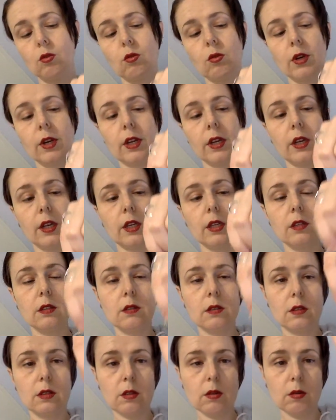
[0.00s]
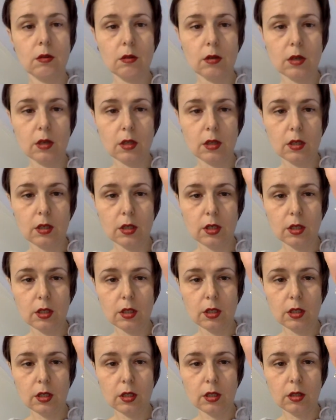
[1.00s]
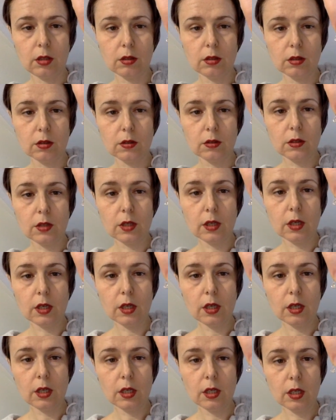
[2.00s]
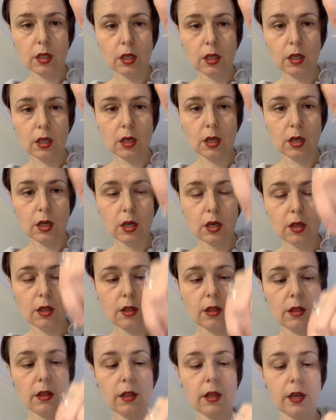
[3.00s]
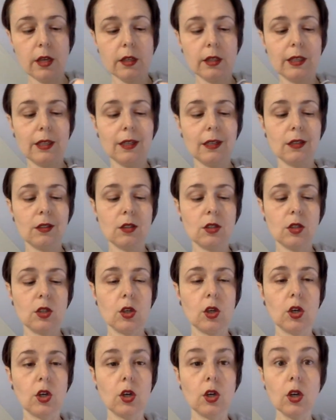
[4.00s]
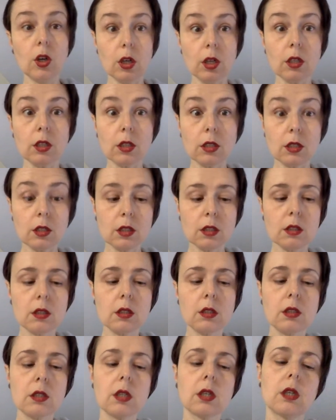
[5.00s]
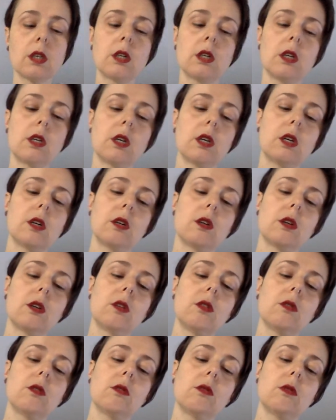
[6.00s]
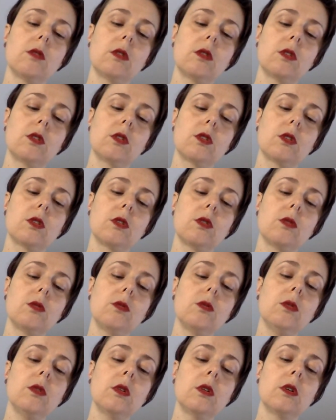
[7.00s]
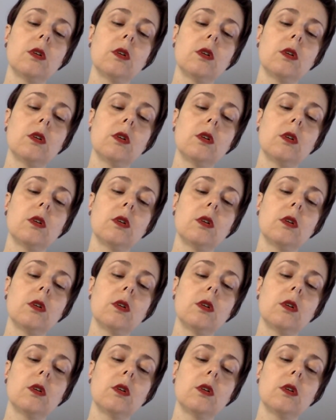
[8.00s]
rings on either side that get hooked onto